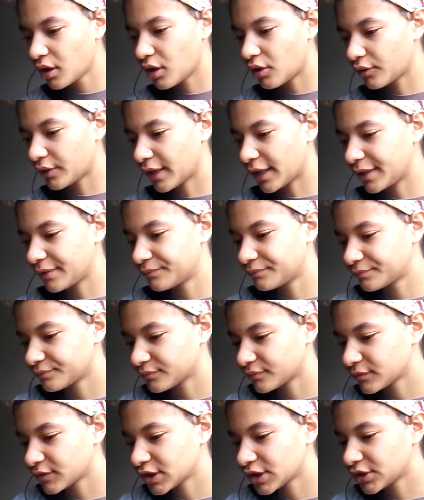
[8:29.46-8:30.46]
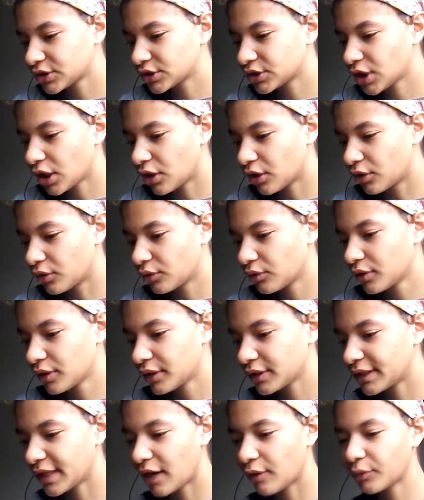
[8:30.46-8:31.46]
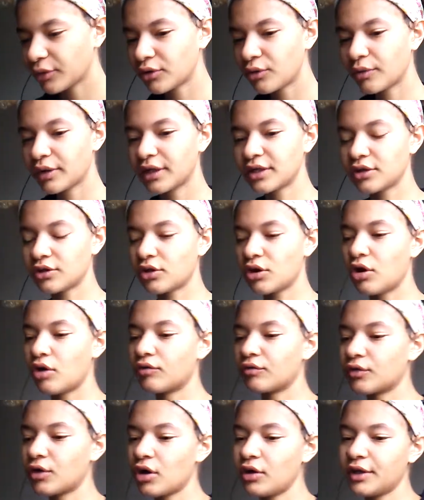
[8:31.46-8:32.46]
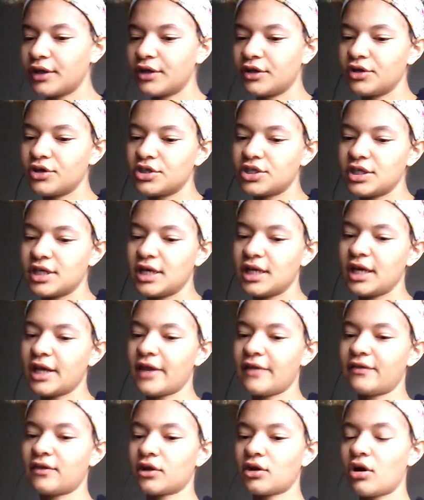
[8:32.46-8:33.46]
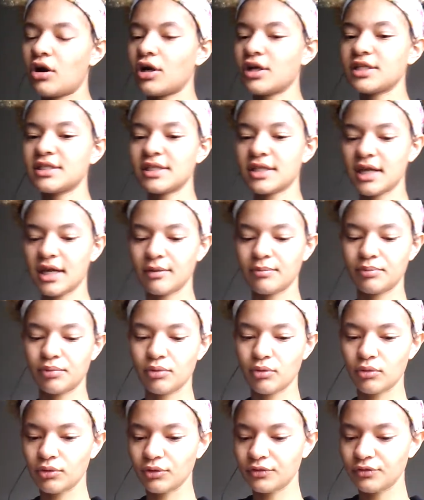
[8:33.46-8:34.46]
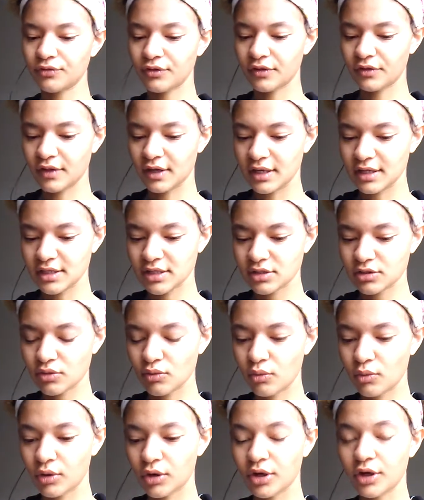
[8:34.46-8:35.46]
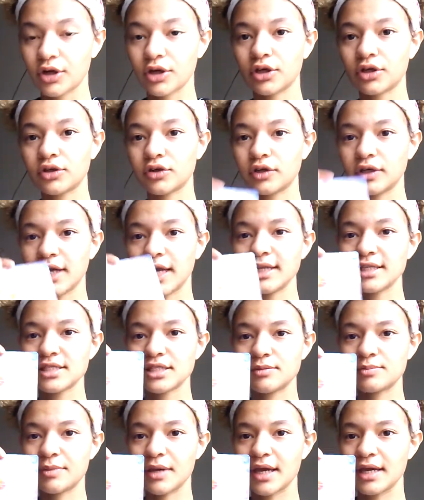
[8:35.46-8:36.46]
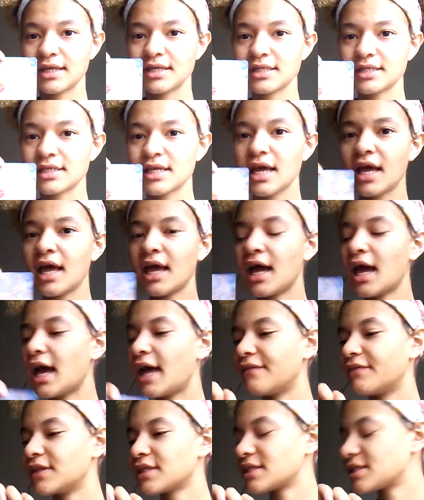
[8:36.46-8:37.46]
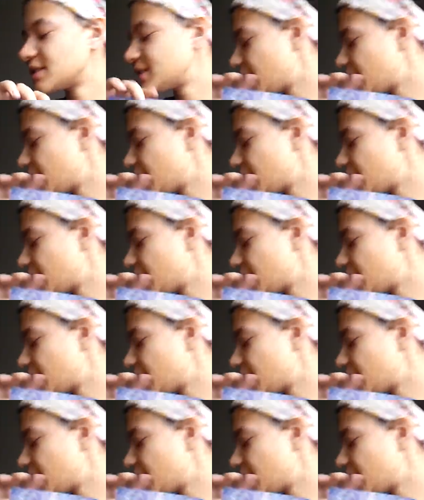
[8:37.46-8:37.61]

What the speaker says: Okay, so now we're going into the overall energy, and the cards that I pulled for this were Create Space, and this